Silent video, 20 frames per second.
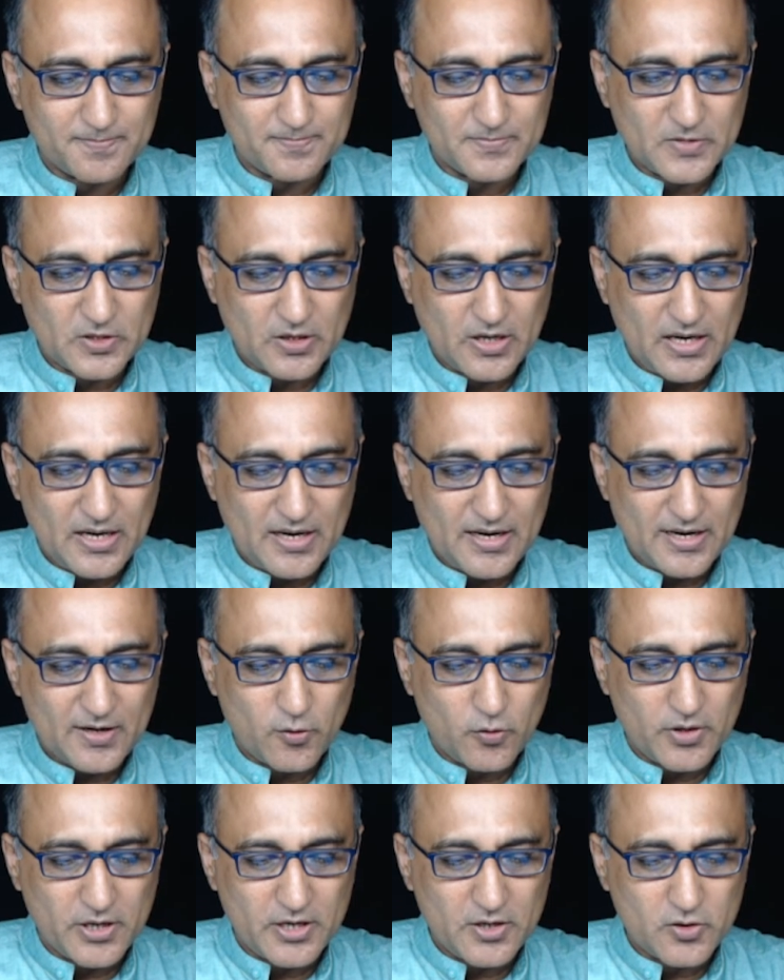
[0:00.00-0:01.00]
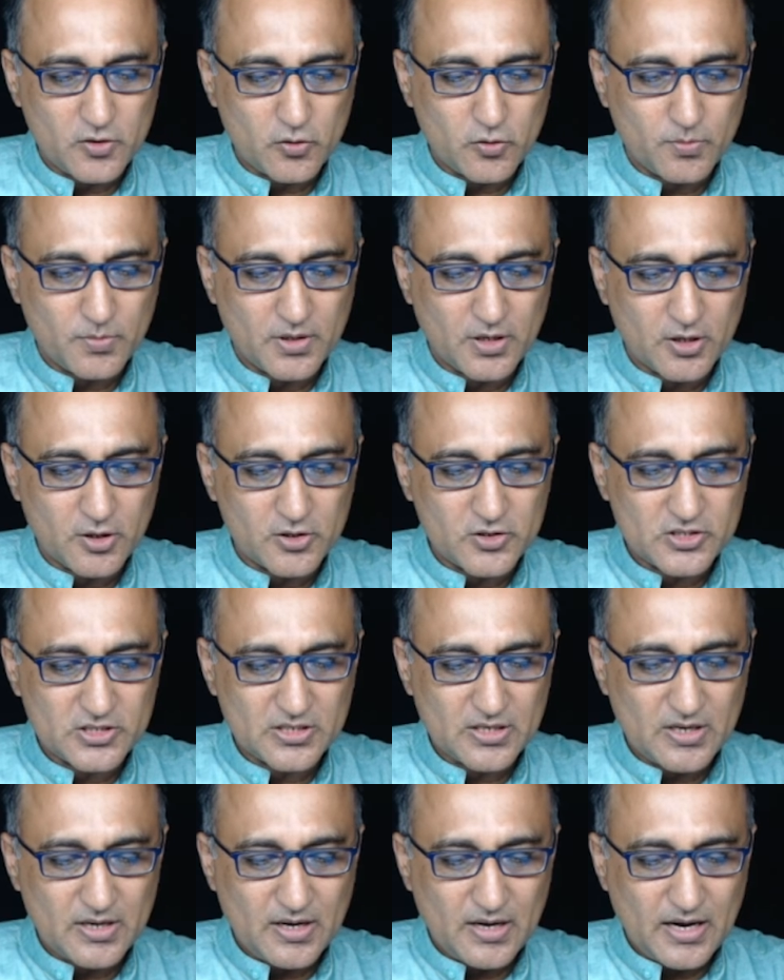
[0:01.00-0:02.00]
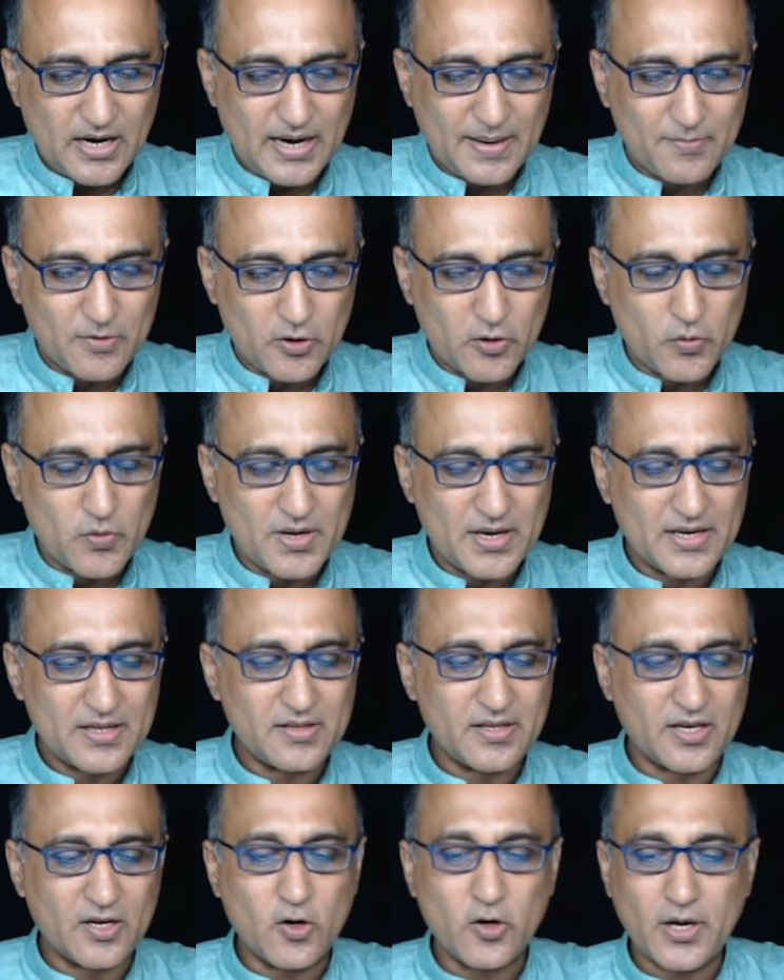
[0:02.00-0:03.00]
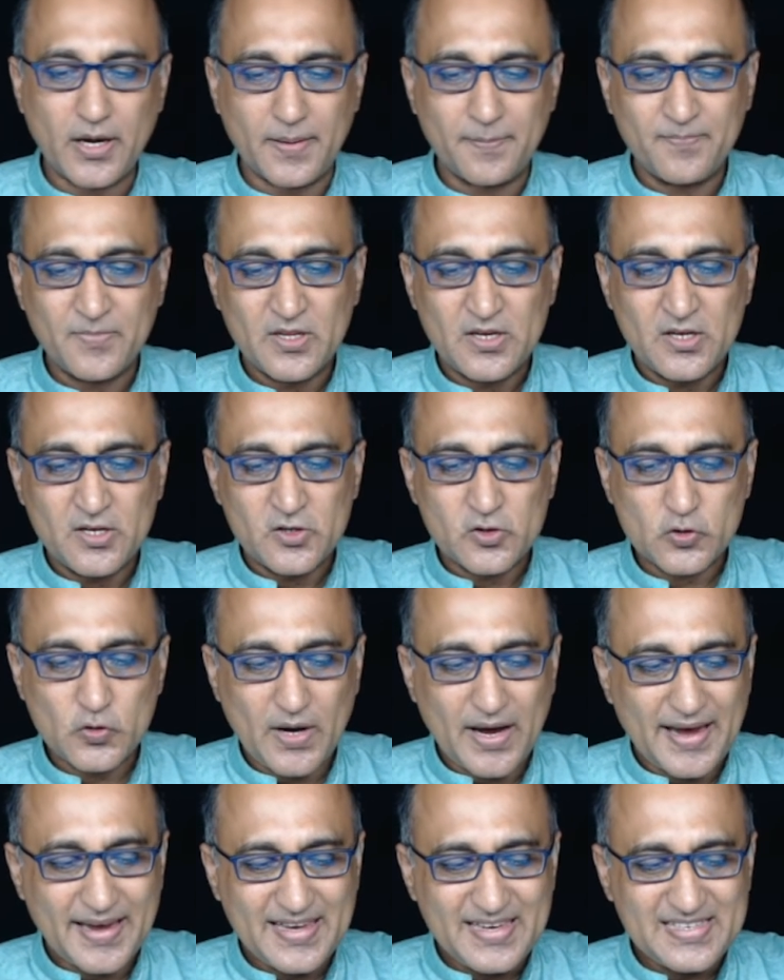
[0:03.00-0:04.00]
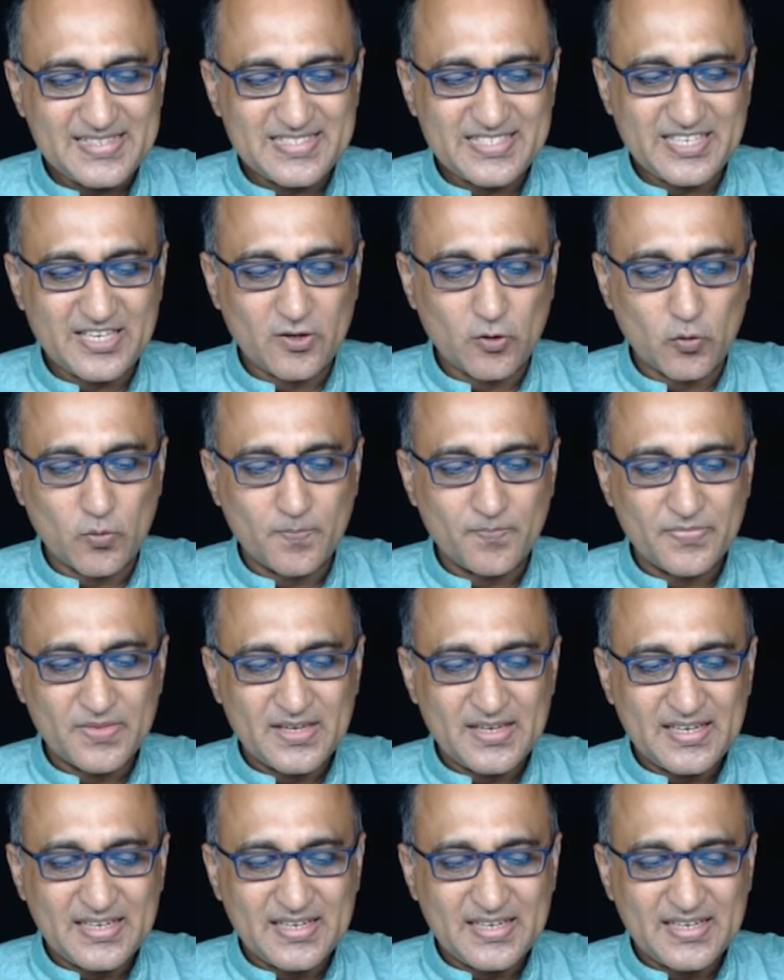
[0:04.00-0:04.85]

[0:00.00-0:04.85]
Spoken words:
Okay, I don't need to because I'm not doing anything. Okay, so I is 0.